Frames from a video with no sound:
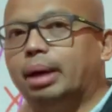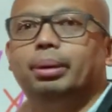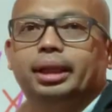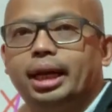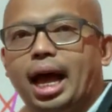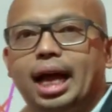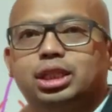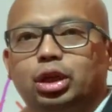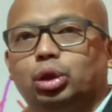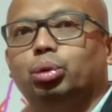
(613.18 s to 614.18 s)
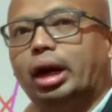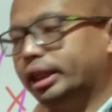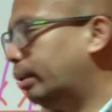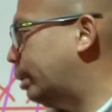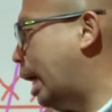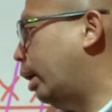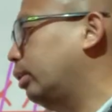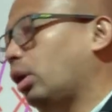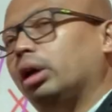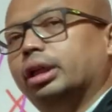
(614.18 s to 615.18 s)
I'm not going to ask you to write them down
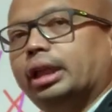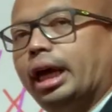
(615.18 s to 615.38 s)
all the